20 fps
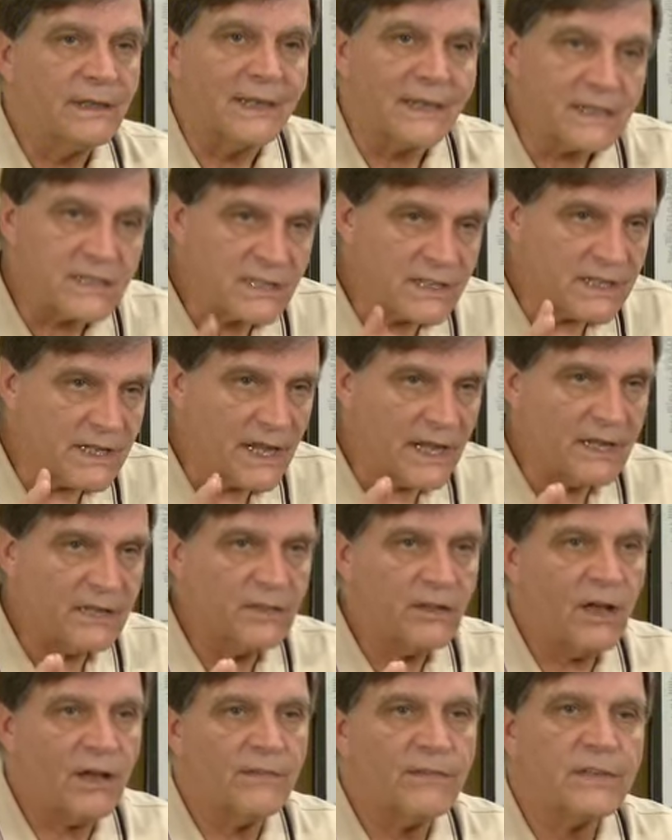
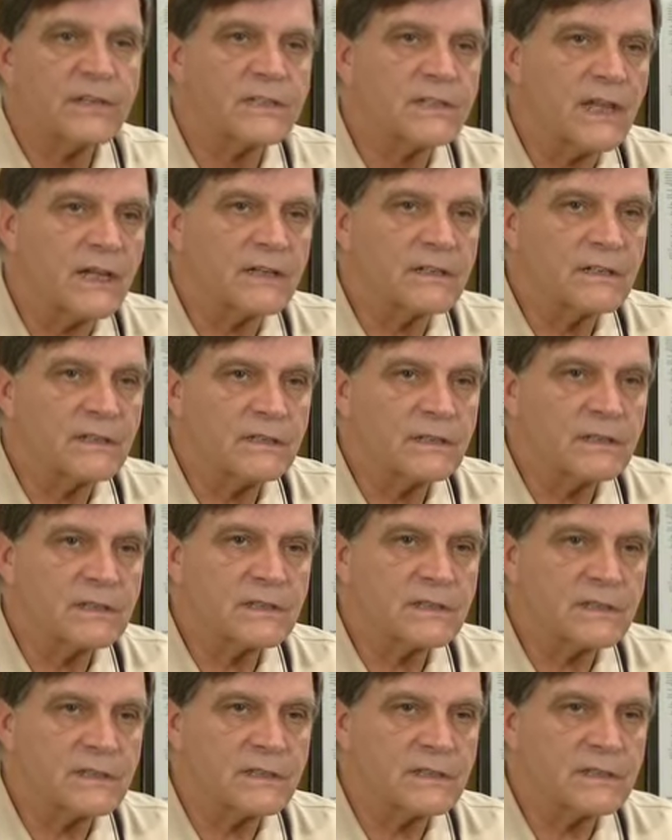extend off the
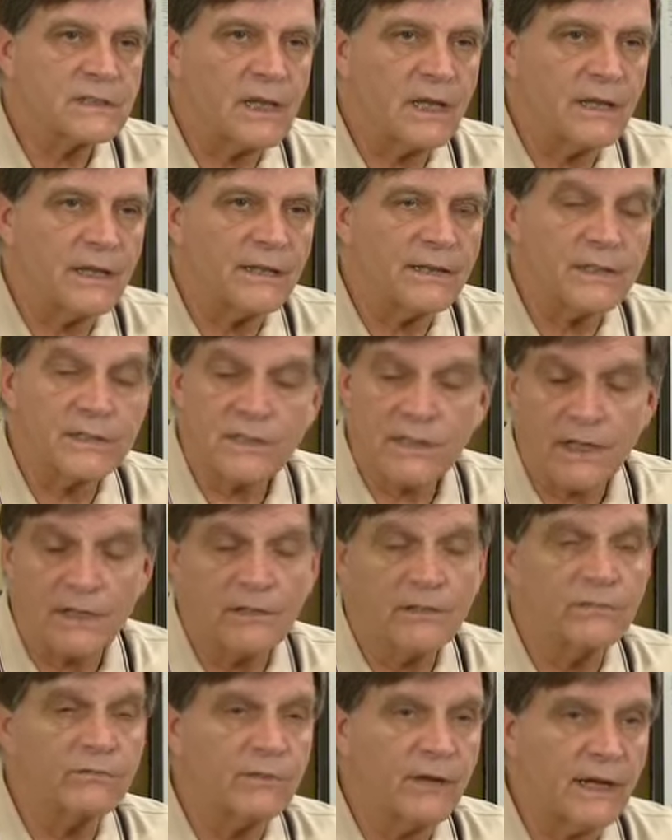
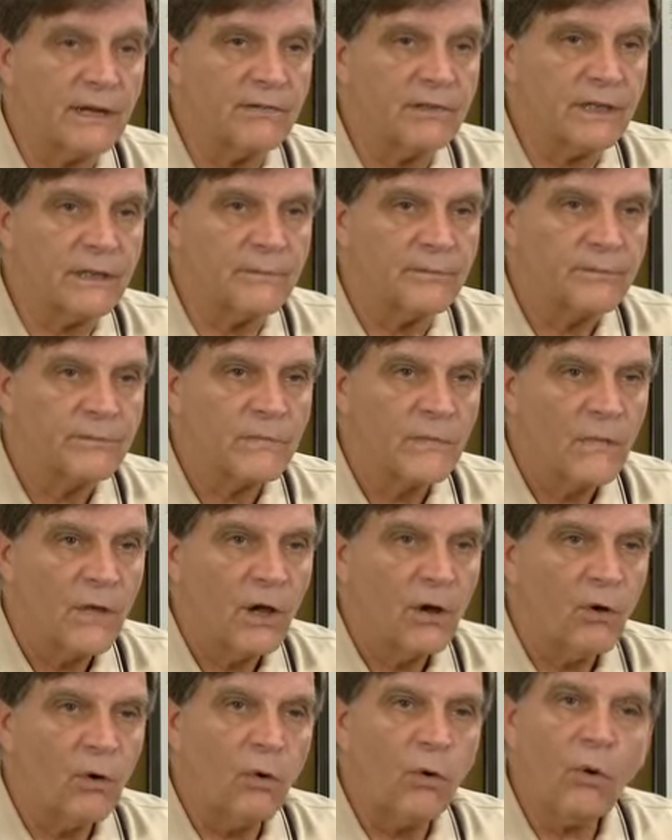center of gravity,
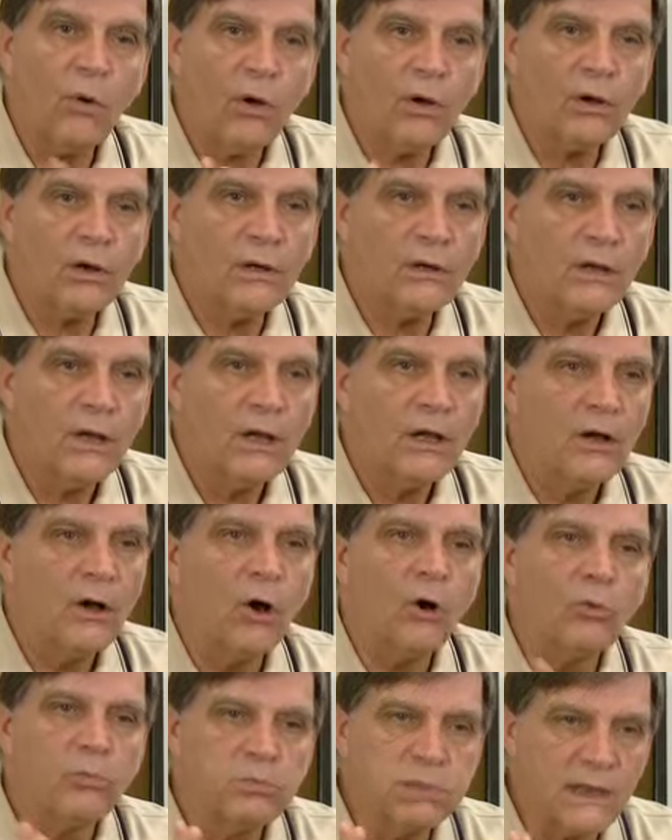or
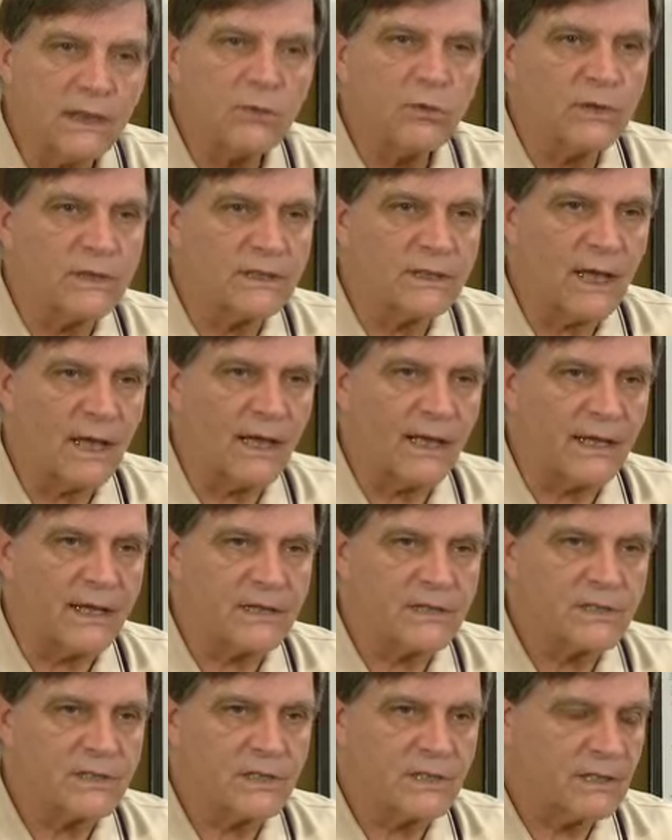
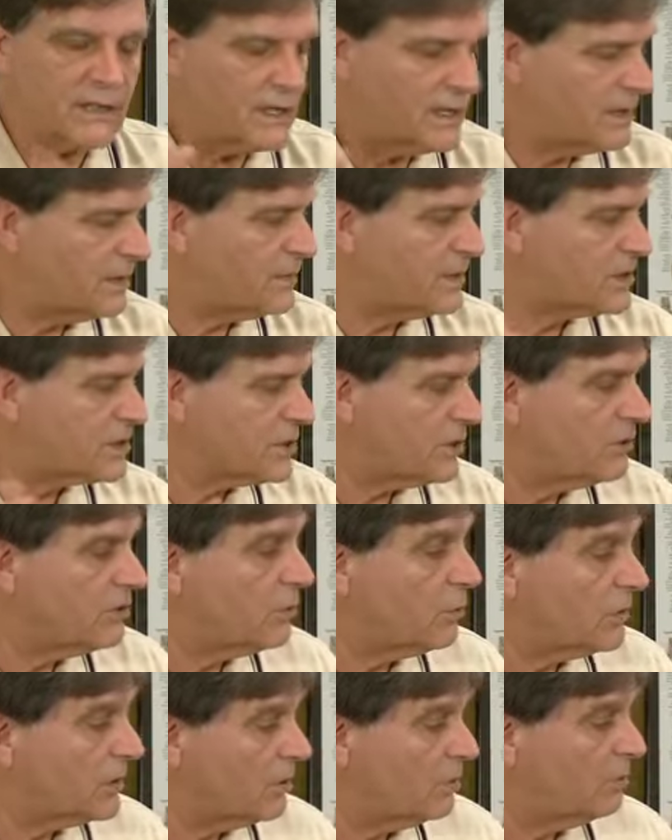obliquitize. And let me show
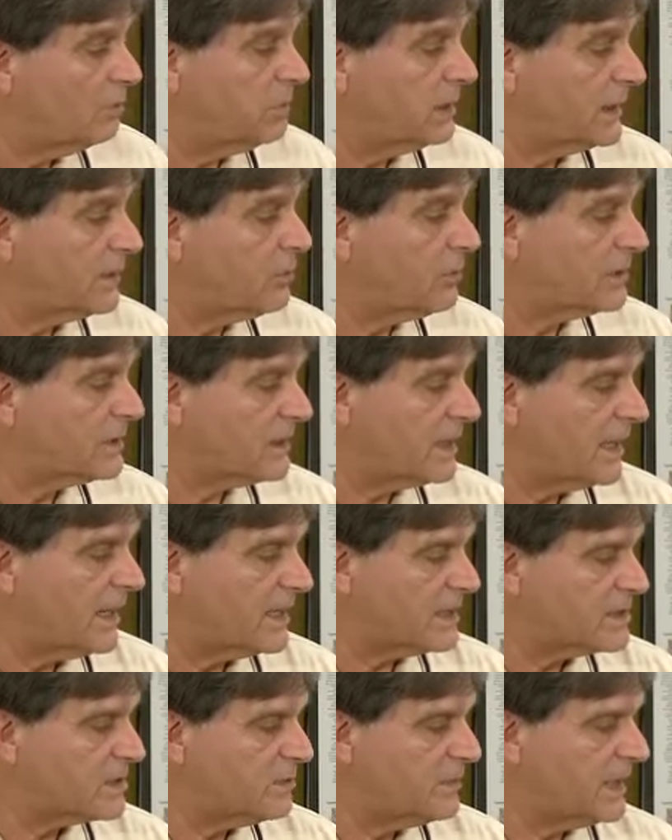you what
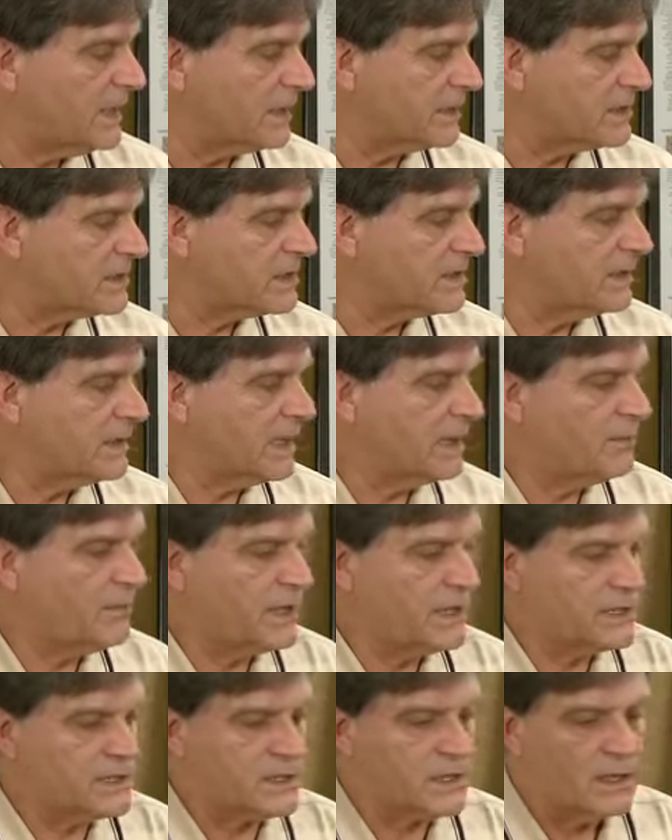obliquitize means. And that
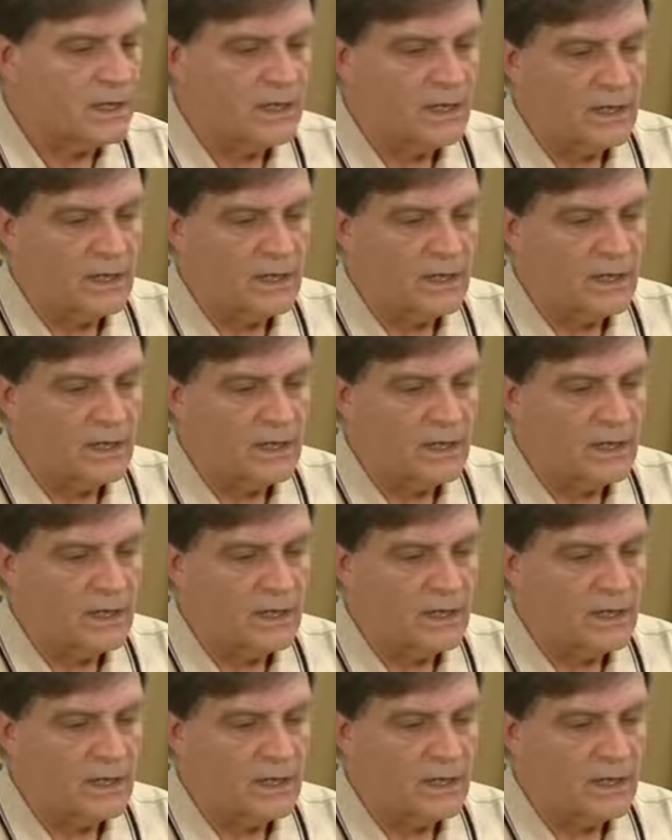means